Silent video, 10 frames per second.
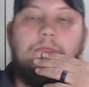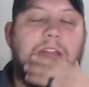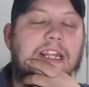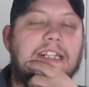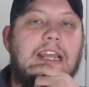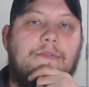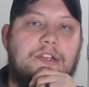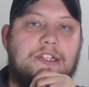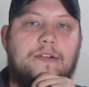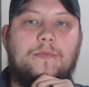He's
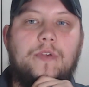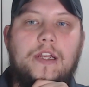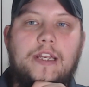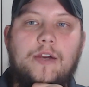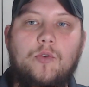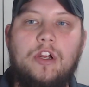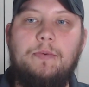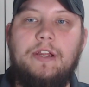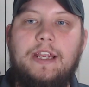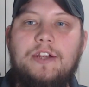having some network
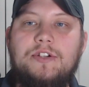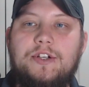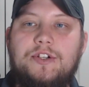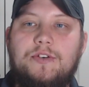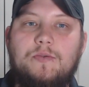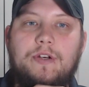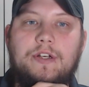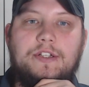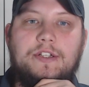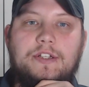communication issues when
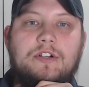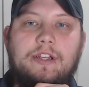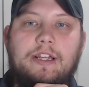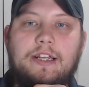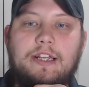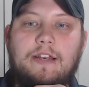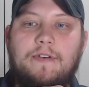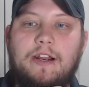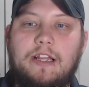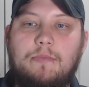it's originally
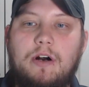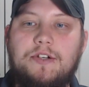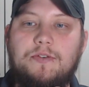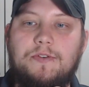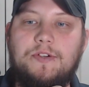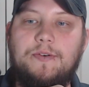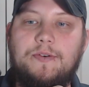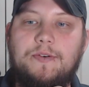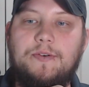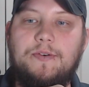identifying the module. So
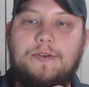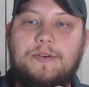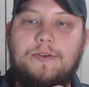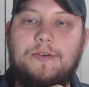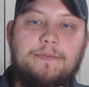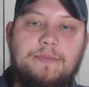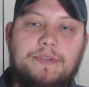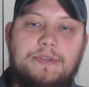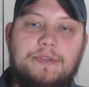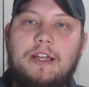he's going to do an attempt
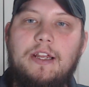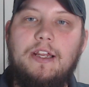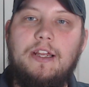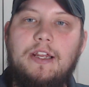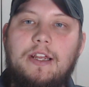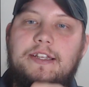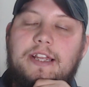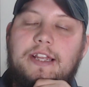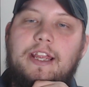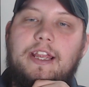at
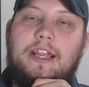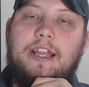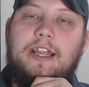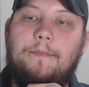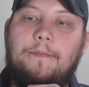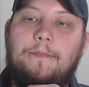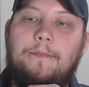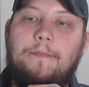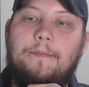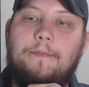
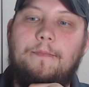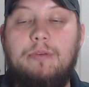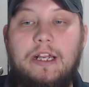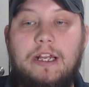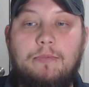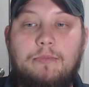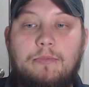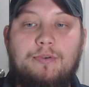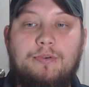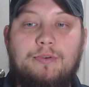tricking it into a blank
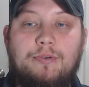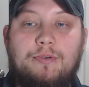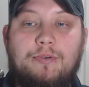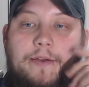module programming.